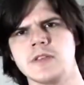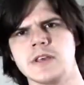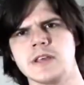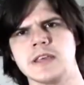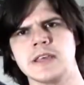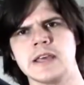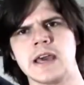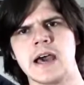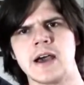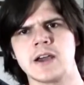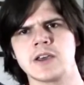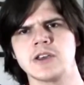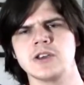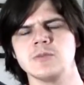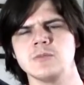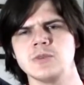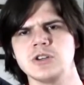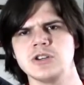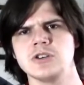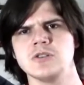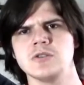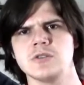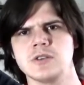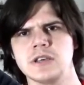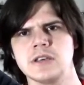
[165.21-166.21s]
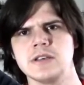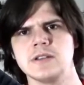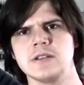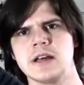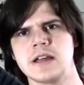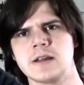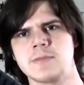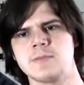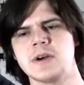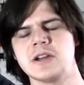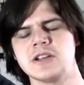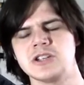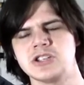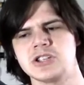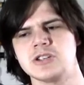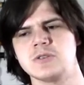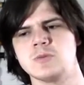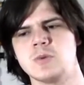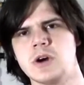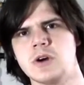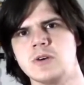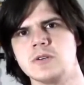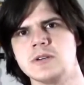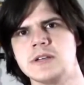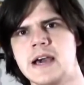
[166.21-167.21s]
The Gyaku Menuki, like my
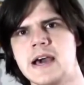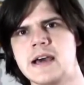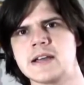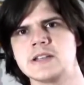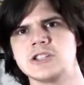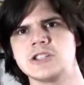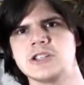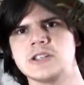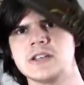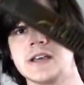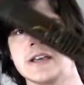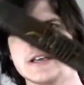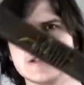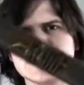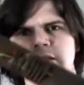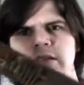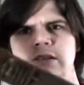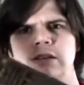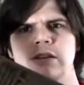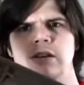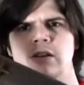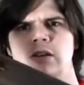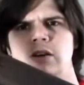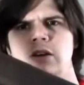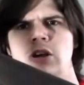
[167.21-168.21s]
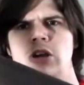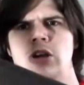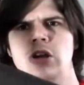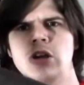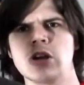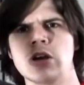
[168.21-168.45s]
Shinwa Odachi has here,